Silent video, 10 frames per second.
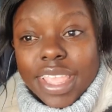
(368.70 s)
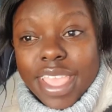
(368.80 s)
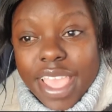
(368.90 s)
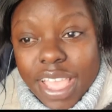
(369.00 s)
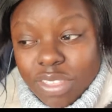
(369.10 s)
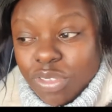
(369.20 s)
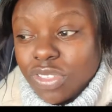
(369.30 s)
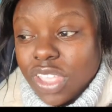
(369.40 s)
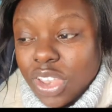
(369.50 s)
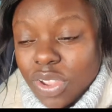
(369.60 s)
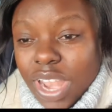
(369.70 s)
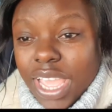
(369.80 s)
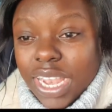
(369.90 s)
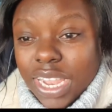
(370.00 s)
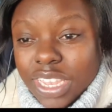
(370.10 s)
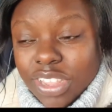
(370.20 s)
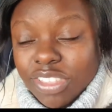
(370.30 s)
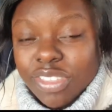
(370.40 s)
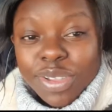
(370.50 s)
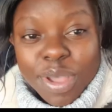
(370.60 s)
Yes, you said you like
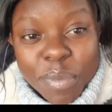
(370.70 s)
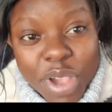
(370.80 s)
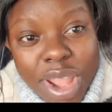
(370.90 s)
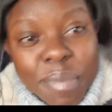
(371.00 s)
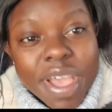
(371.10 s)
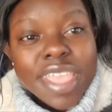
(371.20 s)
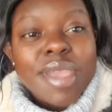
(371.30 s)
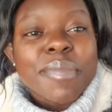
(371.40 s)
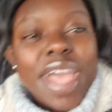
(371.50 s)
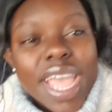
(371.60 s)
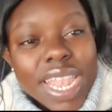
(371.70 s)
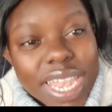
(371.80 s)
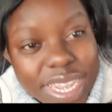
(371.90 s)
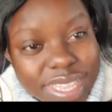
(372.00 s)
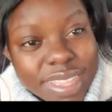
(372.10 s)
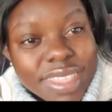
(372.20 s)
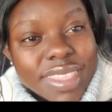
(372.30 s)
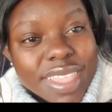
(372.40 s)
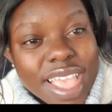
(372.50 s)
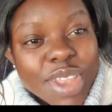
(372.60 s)
lettuce. So I'm gonna buy you a bag of
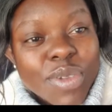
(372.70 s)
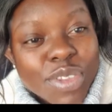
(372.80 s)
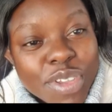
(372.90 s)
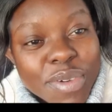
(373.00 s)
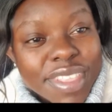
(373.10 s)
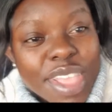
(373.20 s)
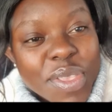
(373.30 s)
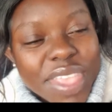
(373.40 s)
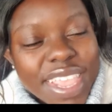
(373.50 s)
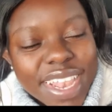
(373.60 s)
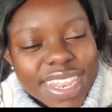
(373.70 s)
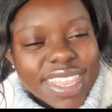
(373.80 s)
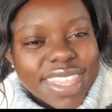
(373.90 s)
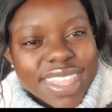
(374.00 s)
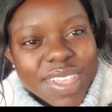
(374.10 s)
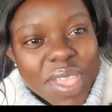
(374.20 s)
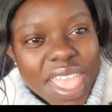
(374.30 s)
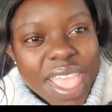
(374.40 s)
lettuce, and you'll show us how you eat lettuce. Okay?